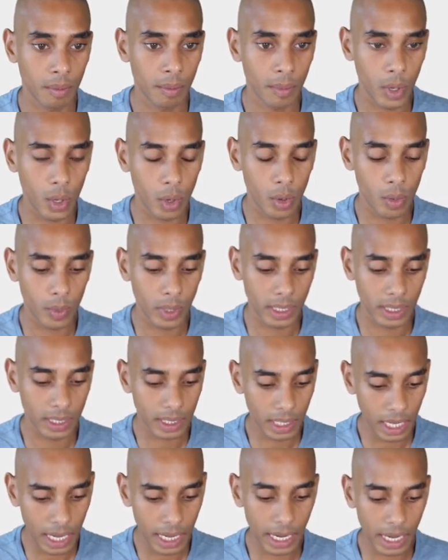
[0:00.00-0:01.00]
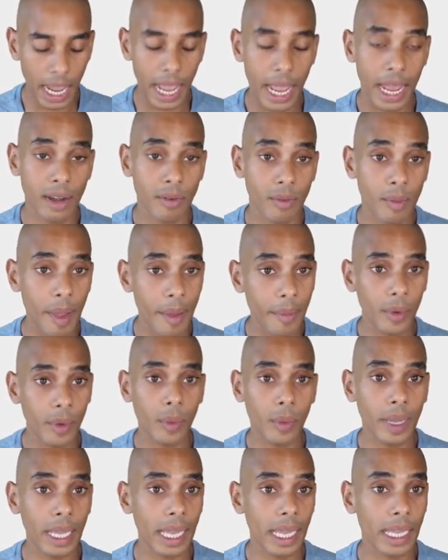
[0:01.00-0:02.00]
Boom, we're done. And remember
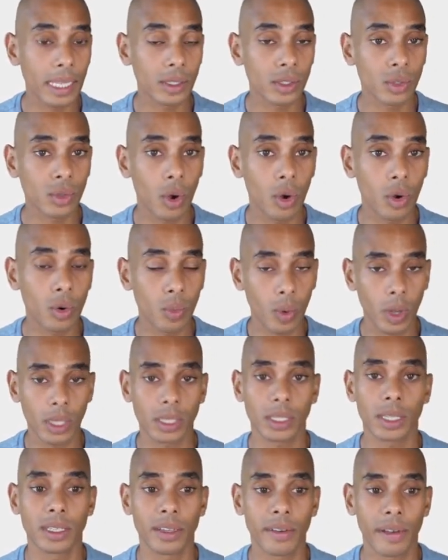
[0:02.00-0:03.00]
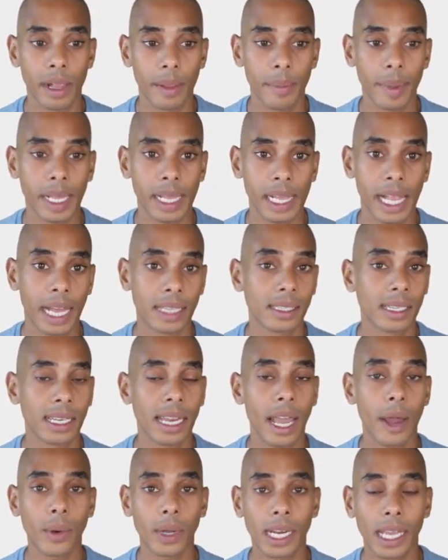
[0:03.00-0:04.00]
we installed Watson Developer Cloud. So
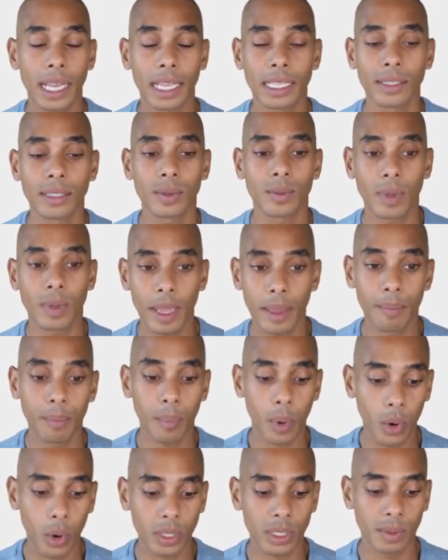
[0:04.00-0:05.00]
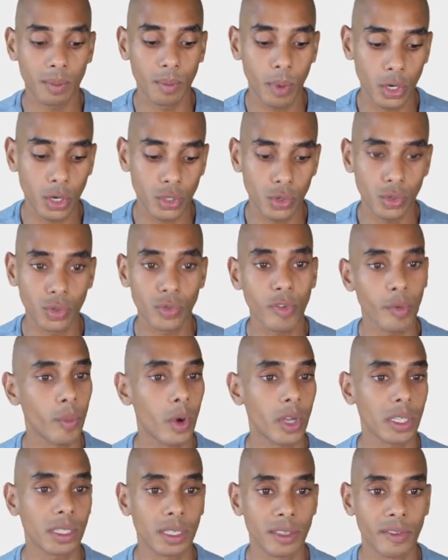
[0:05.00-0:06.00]
now we're gonna import some modules from
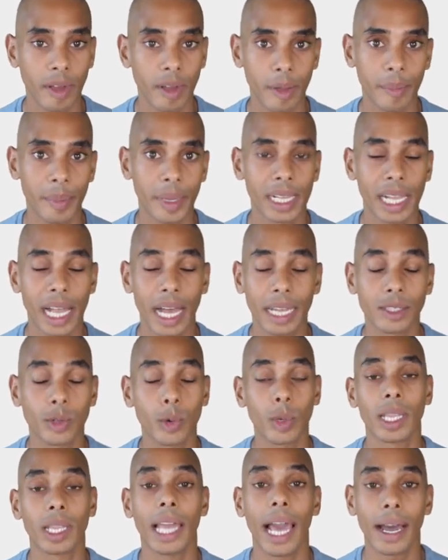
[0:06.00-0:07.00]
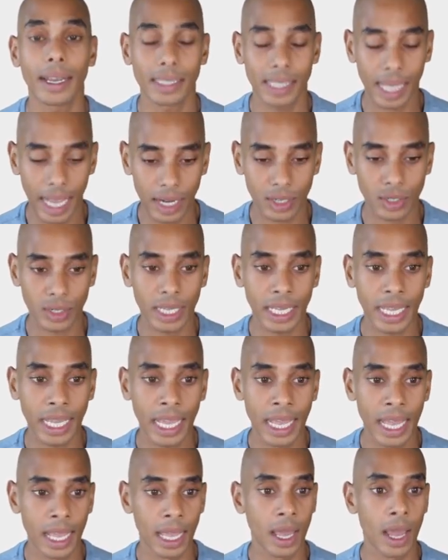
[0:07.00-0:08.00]
Watson Developer Cloud to allow us to
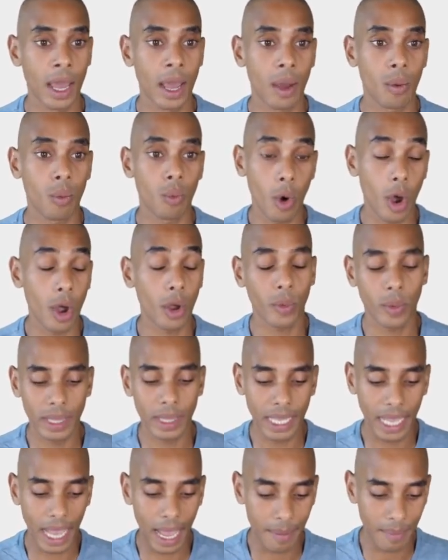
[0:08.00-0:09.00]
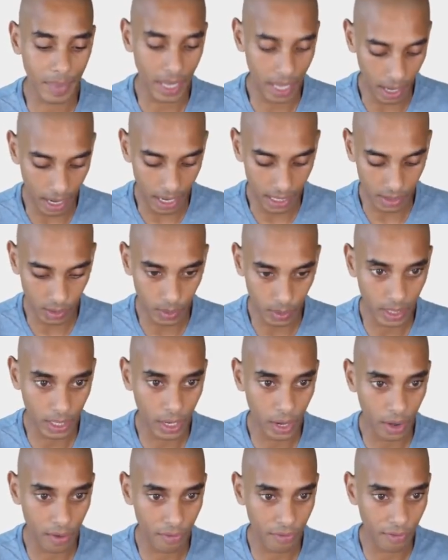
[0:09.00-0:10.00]
actually work with the API. So we're
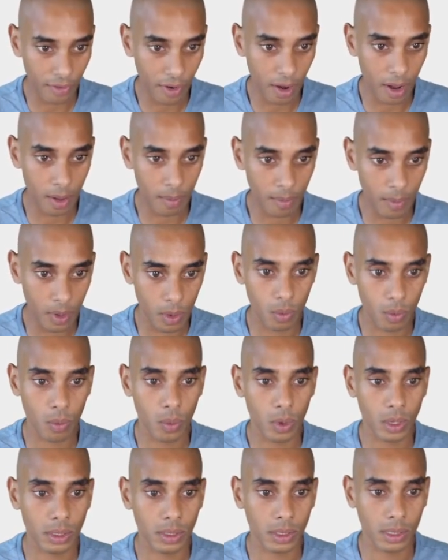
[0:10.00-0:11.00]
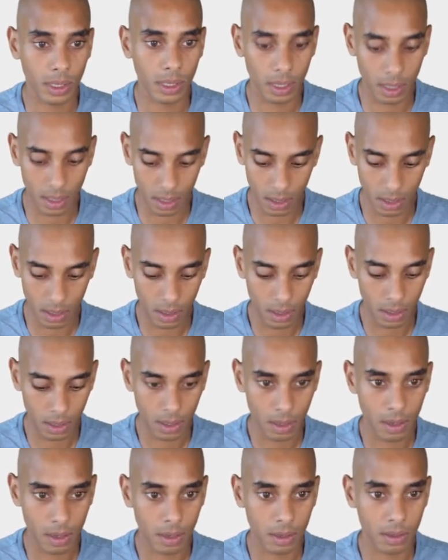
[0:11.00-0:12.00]
gonna go from Watson
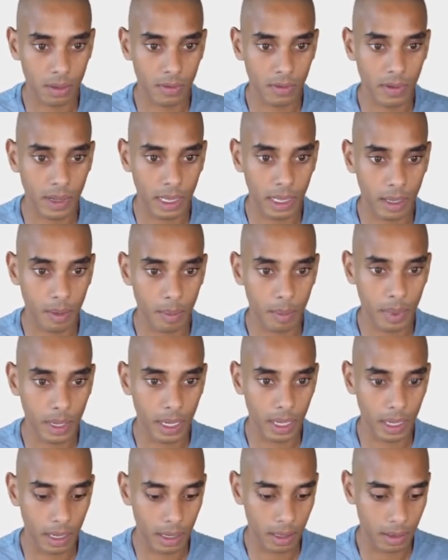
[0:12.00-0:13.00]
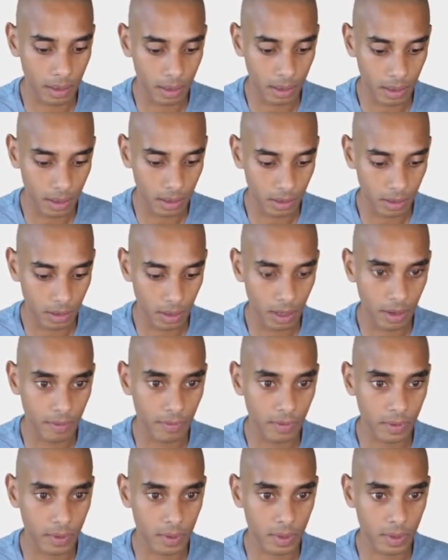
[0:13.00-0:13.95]
Developer, uh, sorry,